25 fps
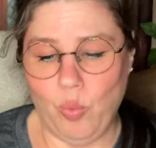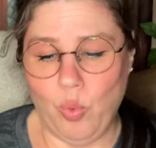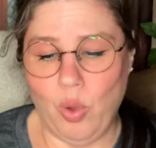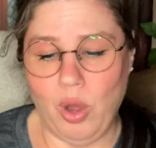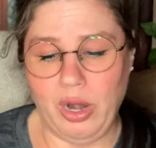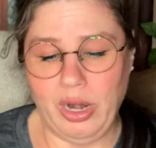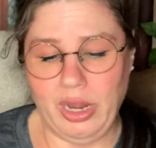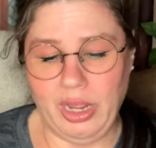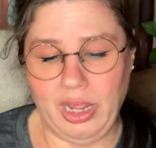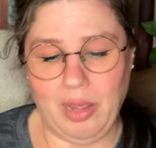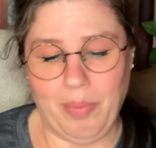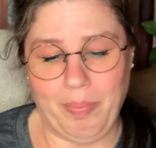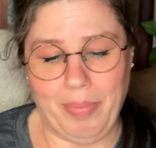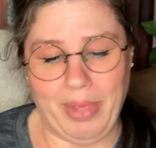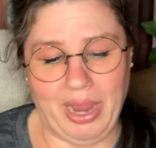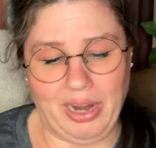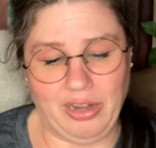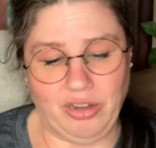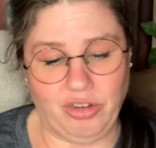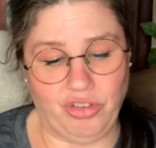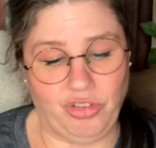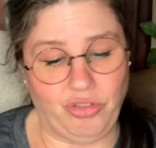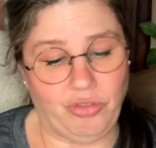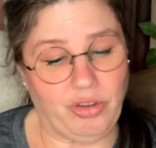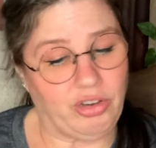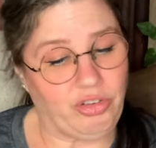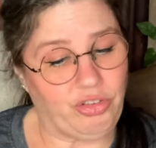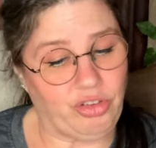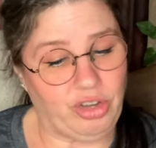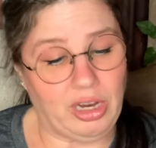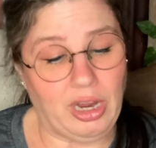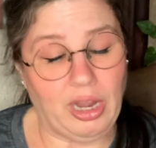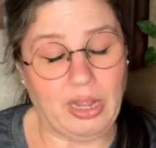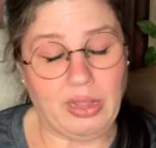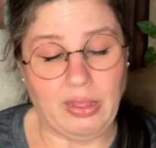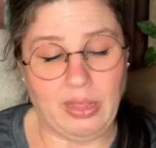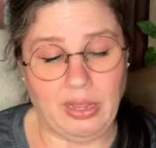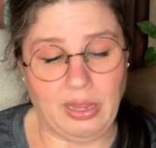want to get back to
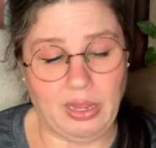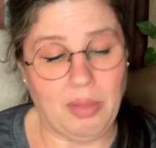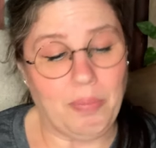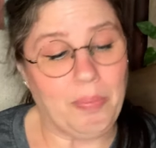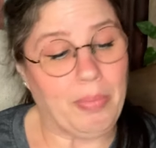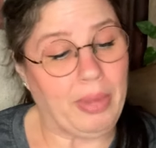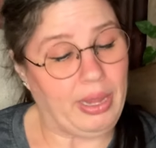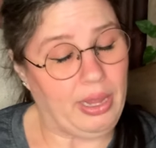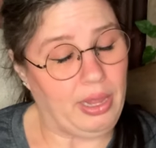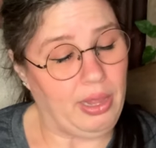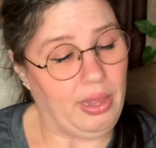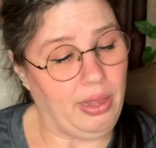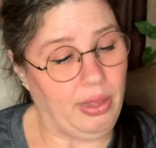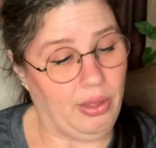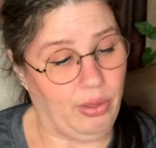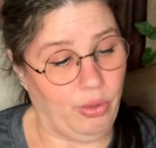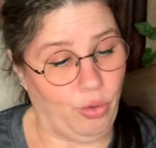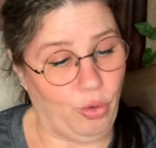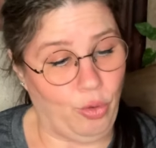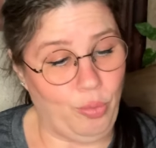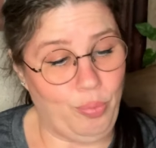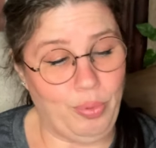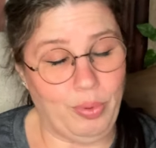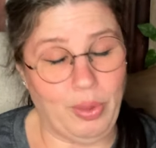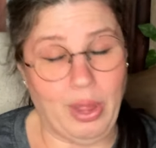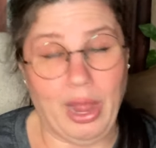stretching. I think it might help.